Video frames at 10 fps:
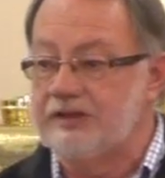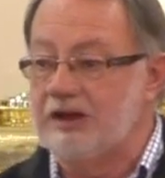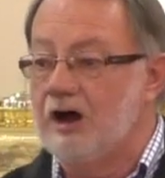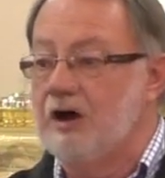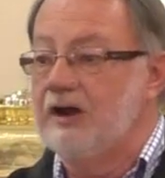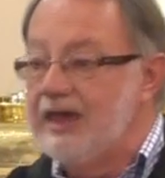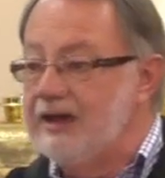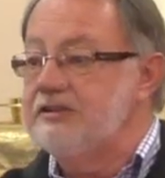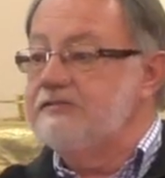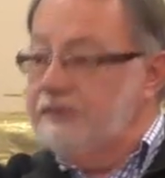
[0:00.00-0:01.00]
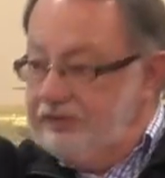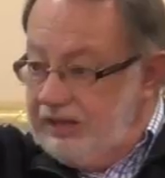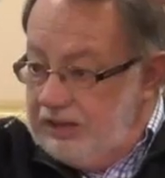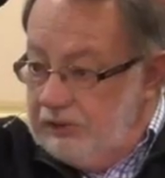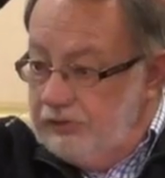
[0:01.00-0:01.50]
they all headed for the
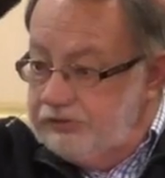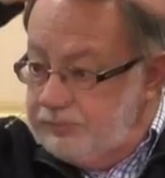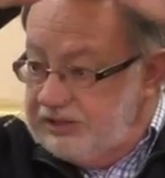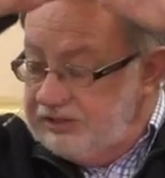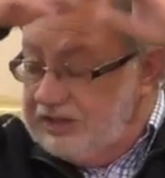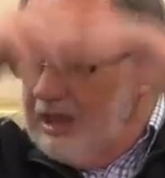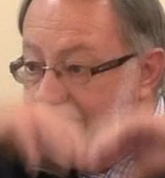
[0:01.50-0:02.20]
hills because